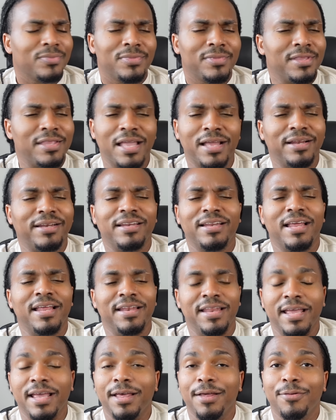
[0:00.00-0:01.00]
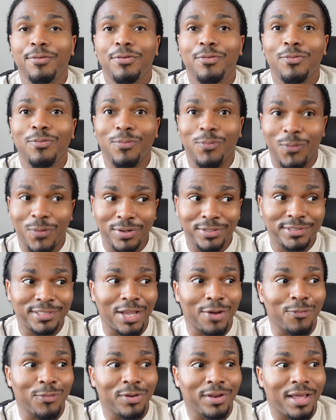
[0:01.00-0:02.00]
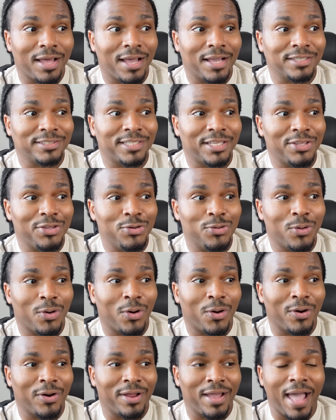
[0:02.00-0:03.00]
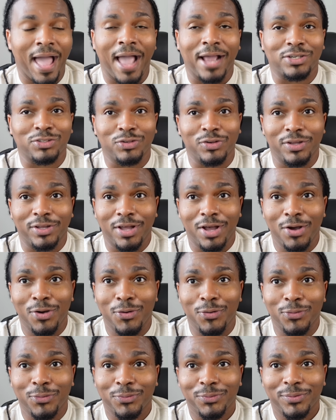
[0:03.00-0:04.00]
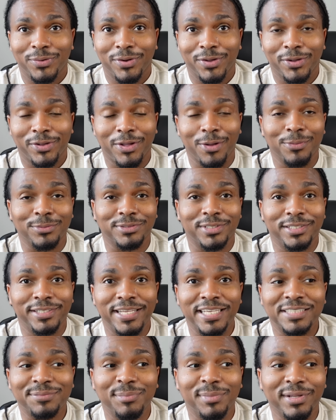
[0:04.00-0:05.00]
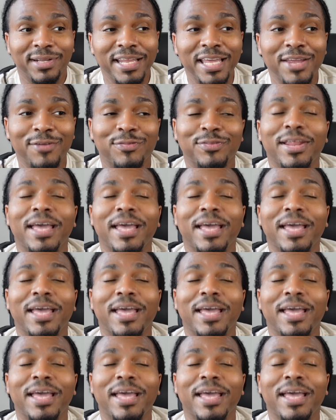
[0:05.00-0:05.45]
And then once they realize that you are actually gone, here comes the disbelief.